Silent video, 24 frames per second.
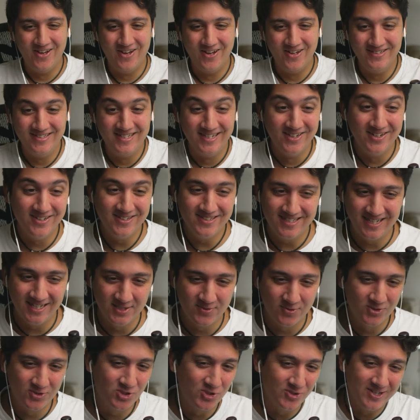Dill, thanks
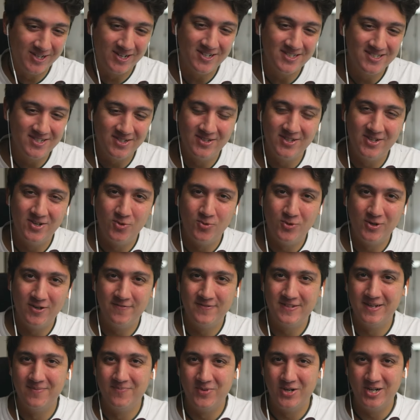for joining us on the 1 of
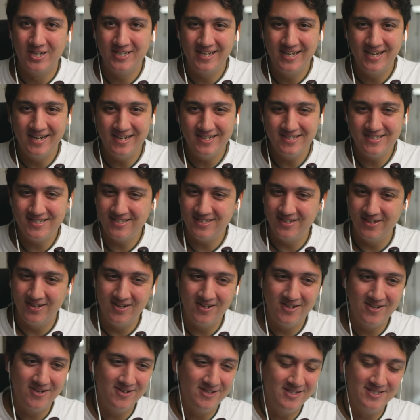10 podcast.
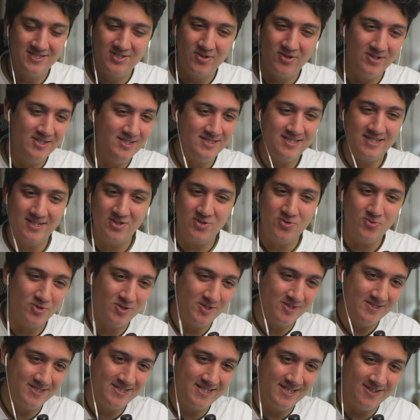Is there anything you want
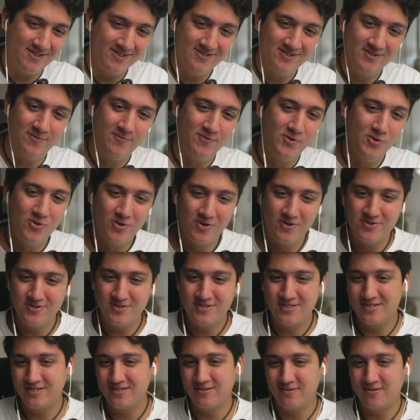to tell the viewers?